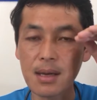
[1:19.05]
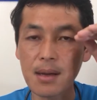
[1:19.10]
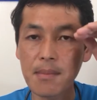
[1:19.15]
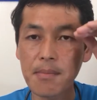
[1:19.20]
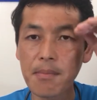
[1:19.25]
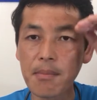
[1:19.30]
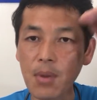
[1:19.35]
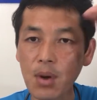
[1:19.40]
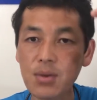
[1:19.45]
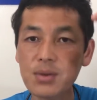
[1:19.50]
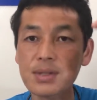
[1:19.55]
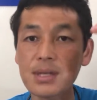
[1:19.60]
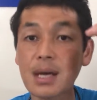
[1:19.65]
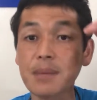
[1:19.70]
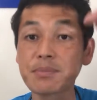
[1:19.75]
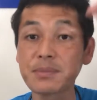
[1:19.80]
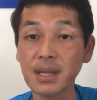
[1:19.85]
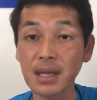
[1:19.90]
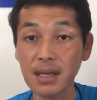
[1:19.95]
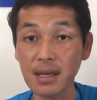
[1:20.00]
most
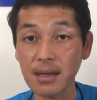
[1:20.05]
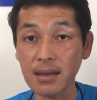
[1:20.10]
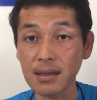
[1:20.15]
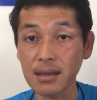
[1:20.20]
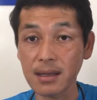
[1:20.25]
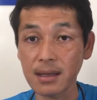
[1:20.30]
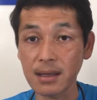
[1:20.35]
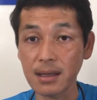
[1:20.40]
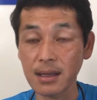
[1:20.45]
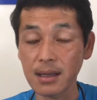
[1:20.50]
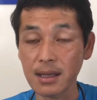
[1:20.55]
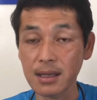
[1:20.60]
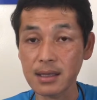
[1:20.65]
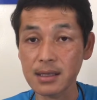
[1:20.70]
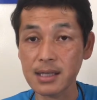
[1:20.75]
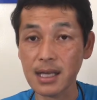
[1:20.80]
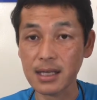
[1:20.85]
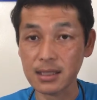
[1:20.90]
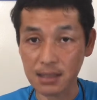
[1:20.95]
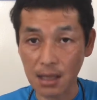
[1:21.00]
updated
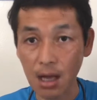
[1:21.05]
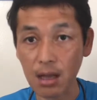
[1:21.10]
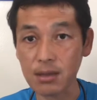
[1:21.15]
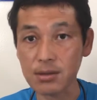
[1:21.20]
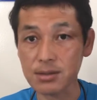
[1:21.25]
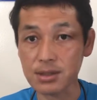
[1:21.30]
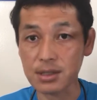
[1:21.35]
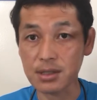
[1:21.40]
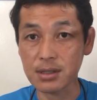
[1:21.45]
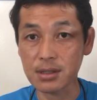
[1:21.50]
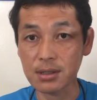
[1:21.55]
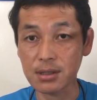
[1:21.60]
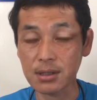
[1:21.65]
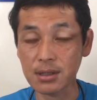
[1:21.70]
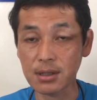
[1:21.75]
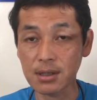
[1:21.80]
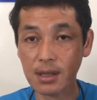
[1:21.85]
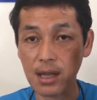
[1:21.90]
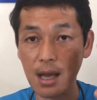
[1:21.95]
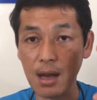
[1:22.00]
technology
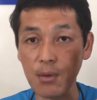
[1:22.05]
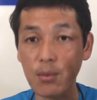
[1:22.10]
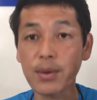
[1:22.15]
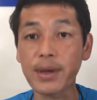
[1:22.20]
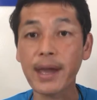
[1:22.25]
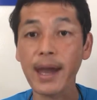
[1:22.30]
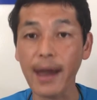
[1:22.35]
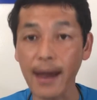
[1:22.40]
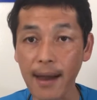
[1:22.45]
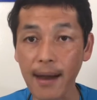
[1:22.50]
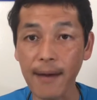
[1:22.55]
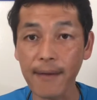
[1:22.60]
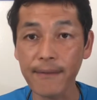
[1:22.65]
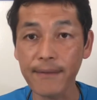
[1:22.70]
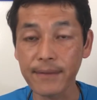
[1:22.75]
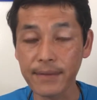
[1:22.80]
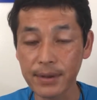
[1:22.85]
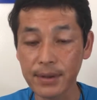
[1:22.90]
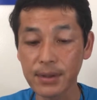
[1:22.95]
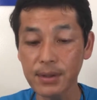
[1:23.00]
that we have.
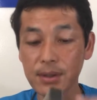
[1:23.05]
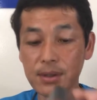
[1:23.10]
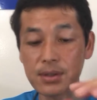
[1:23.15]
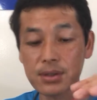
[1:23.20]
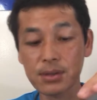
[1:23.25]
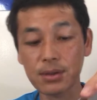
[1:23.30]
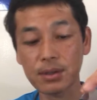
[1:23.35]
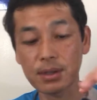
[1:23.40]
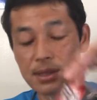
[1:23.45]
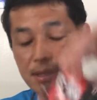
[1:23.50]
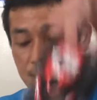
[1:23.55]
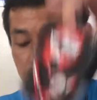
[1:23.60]
So this